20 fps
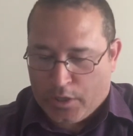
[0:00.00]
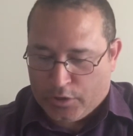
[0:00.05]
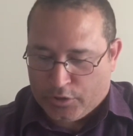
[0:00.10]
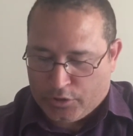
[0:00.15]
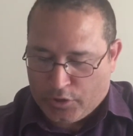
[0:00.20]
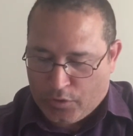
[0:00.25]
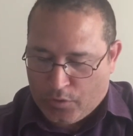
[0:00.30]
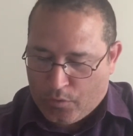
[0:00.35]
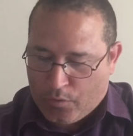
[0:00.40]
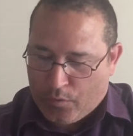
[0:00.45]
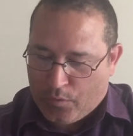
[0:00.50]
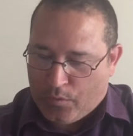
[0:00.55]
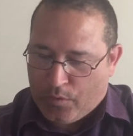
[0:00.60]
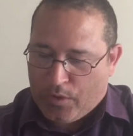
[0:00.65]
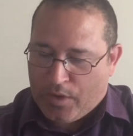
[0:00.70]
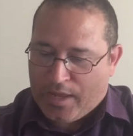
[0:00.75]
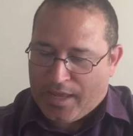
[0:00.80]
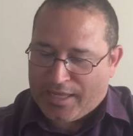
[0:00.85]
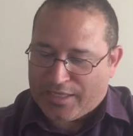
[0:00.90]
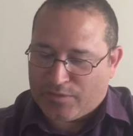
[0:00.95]
So
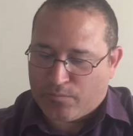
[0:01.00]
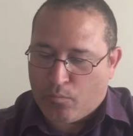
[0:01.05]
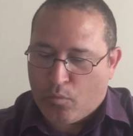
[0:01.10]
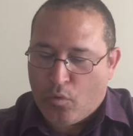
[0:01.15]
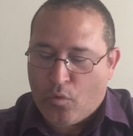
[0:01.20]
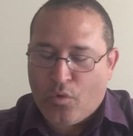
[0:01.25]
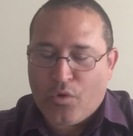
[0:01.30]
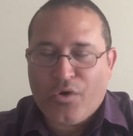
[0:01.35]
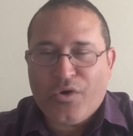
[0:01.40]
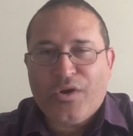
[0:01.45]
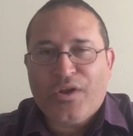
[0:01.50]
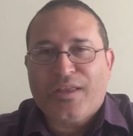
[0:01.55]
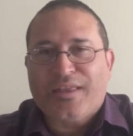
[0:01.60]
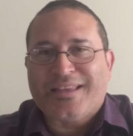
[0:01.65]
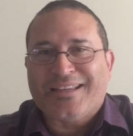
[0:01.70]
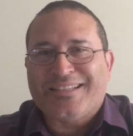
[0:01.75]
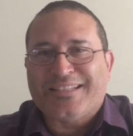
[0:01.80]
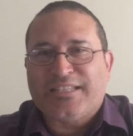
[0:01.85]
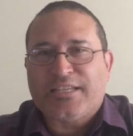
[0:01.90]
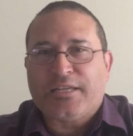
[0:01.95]
it's more
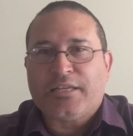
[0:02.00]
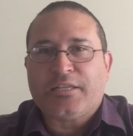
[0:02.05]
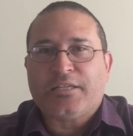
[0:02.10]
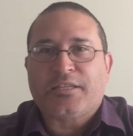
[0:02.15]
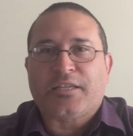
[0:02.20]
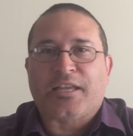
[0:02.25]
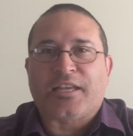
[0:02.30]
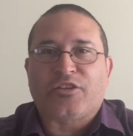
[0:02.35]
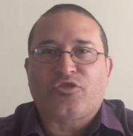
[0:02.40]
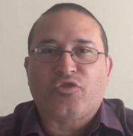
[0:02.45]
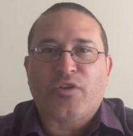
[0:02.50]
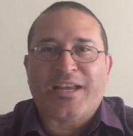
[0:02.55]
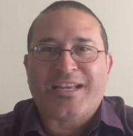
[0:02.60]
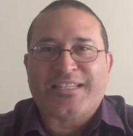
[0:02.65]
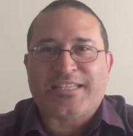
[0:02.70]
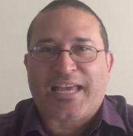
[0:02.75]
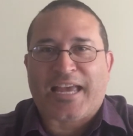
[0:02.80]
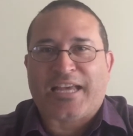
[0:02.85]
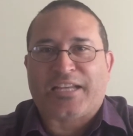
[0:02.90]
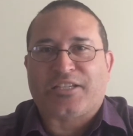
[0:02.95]
than just a
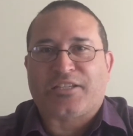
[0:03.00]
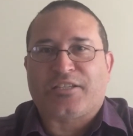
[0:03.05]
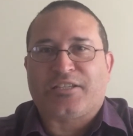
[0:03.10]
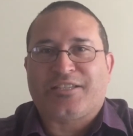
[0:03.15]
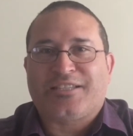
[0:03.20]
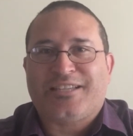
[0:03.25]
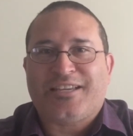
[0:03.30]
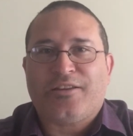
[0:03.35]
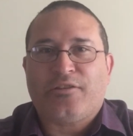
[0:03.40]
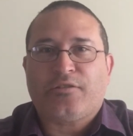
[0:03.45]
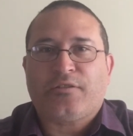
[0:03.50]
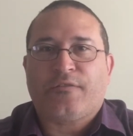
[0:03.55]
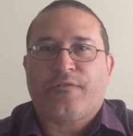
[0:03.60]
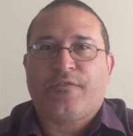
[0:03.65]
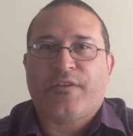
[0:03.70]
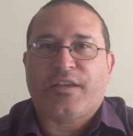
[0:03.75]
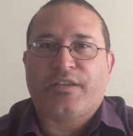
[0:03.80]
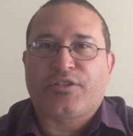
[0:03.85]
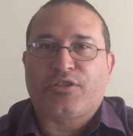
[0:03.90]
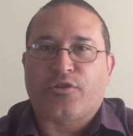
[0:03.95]
transaction. Sales
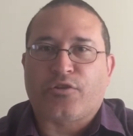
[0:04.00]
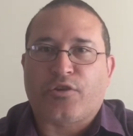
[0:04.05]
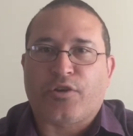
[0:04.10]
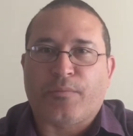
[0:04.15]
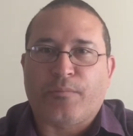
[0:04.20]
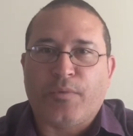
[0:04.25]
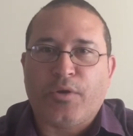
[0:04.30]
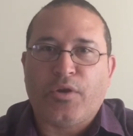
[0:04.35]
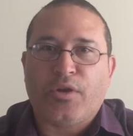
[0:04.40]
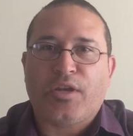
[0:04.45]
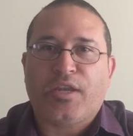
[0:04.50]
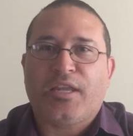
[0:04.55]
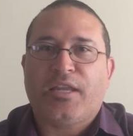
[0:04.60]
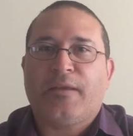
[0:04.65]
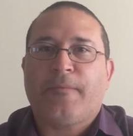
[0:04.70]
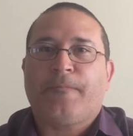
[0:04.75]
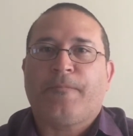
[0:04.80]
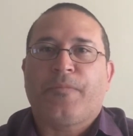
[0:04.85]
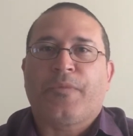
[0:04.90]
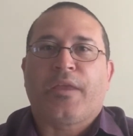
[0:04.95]
affects your
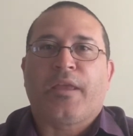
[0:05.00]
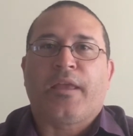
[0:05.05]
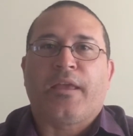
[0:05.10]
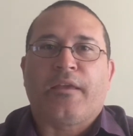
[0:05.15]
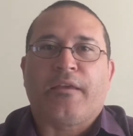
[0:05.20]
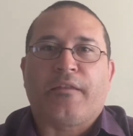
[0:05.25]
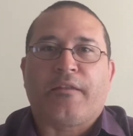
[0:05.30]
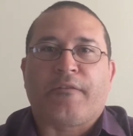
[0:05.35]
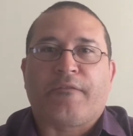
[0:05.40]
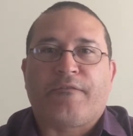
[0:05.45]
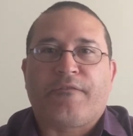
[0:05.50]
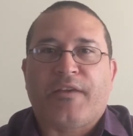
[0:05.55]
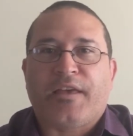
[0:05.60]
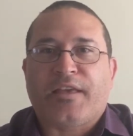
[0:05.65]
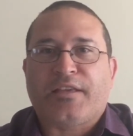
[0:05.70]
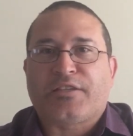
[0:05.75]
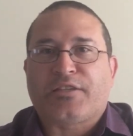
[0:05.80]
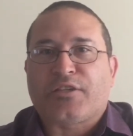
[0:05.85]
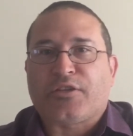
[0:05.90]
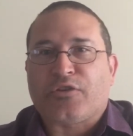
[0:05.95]
community, it
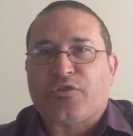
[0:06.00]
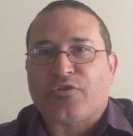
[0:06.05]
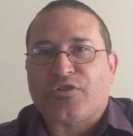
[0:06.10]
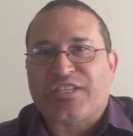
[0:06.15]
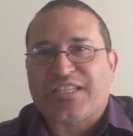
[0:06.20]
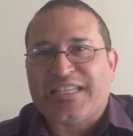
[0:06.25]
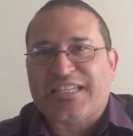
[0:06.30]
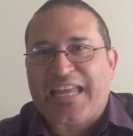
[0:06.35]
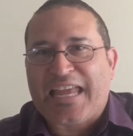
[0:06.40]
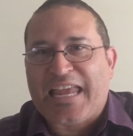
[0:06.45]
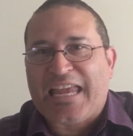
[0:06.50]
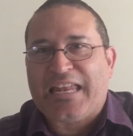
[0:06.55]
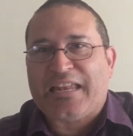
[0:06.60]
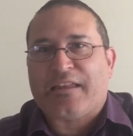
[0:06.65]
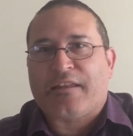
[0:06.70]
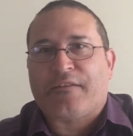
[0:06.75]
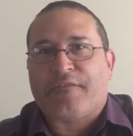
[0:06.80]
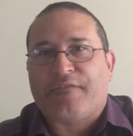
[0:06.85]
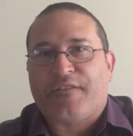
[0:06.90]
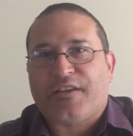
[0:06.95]
affects your
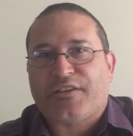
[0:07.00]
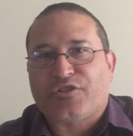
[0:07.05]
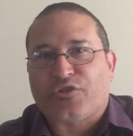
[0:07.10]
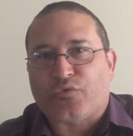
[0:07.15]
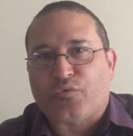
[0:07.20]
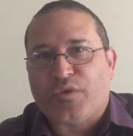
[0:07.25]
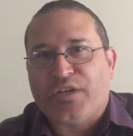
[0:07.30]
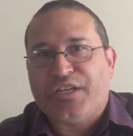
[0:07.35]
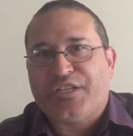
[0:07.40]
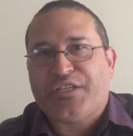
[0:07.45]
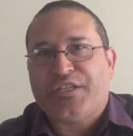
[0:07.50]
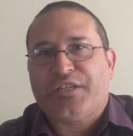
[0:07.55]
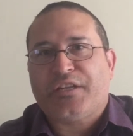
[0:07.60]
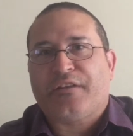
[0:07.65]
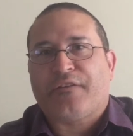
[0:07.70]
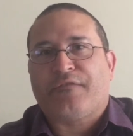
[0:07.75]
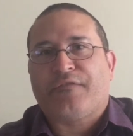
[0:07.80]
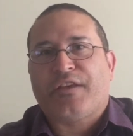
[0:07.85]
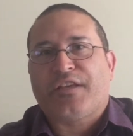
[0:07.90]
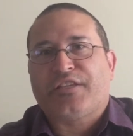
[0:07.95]
state, it affects your region,
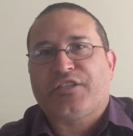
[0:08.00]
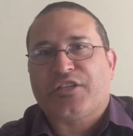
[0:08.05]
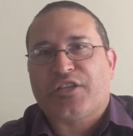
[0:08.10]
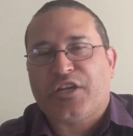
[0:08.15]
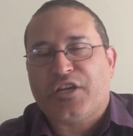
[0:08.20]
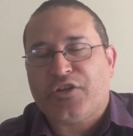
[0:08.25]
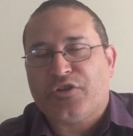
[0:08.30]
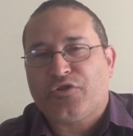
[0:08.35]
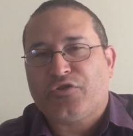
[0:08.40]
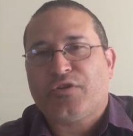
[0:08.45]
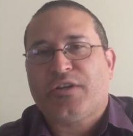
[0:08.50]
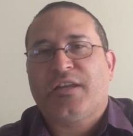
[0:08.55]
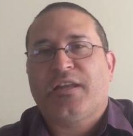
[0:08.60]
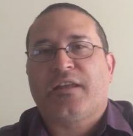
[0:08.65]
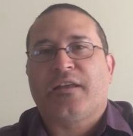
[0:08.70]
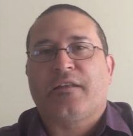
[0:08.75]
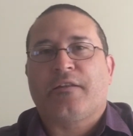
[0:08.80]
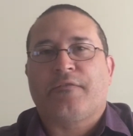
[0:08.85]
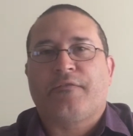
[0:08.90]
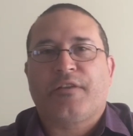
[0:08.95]
it affects the country,
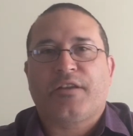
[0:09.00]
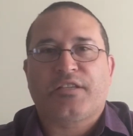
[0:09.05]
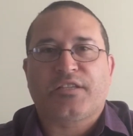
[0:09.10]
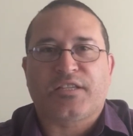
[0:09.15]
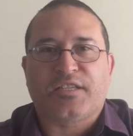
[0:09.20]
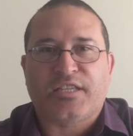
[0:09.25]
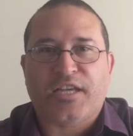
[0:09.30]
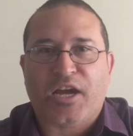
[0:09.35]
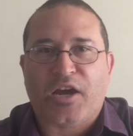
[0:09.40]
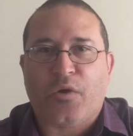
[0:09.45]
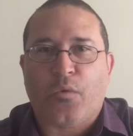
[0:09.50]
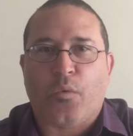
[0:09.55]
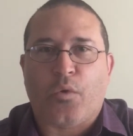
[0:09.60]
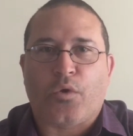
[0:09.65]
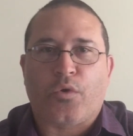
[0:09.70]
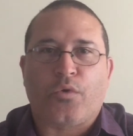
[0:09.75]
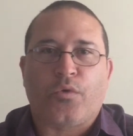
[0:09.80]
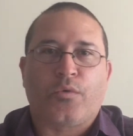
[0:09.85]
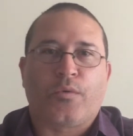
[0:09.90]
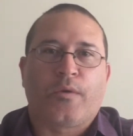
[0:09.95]
it affects the entire
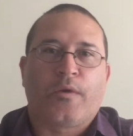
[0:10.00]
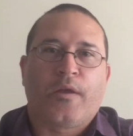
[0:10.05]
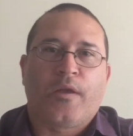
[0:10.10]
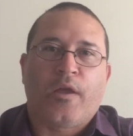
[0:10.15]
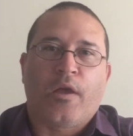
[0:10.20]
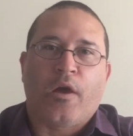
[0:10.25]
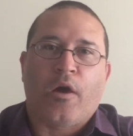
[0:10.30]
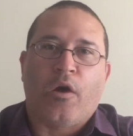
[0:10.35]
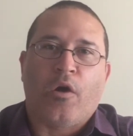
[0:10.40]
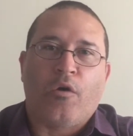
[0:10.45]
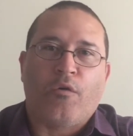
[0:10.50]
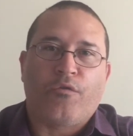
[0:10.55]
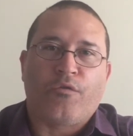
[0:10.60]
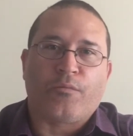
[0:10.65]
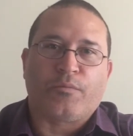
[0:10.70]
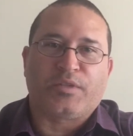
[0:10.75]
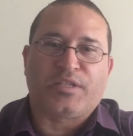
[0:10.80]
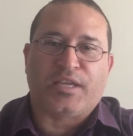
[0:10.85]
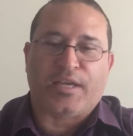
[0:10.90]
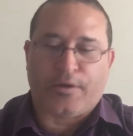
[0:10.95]
world, all
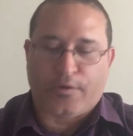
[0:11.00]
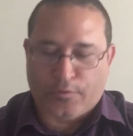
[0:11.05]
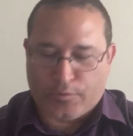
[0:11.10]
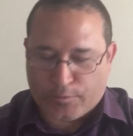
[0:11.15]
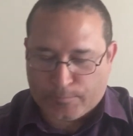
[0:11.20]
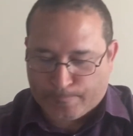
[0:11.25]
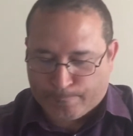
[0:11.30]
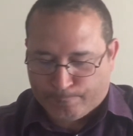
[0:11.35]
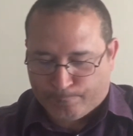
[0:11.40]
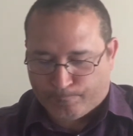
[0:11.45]
from sales.